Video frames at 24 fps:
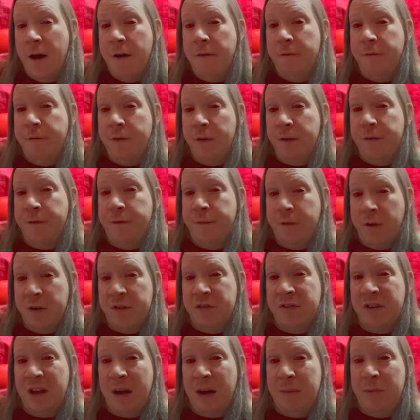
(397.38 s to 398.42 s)
For a
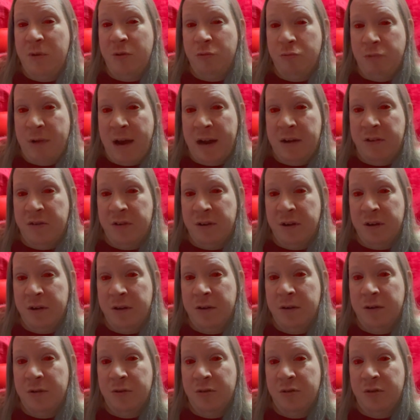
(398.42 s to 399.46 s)
first-time director,
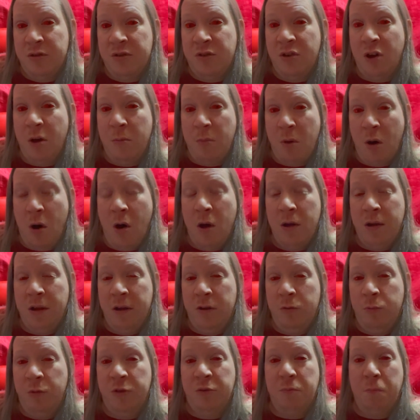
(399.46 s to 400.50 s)
Tom Holland
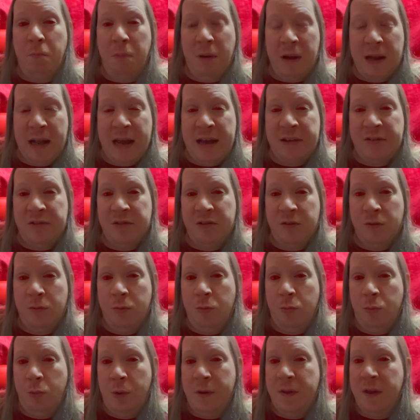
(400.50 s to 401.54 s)
was blessed
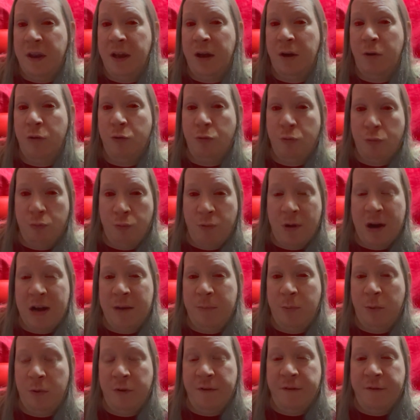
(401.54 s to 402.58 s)
with an
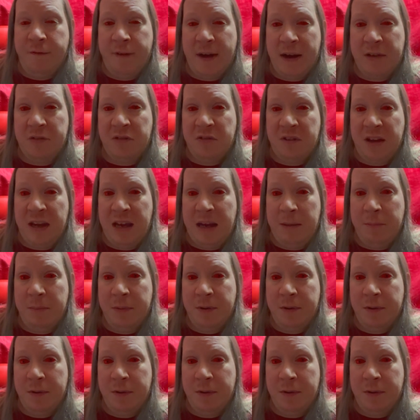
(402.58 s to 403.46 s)
incredible effects team.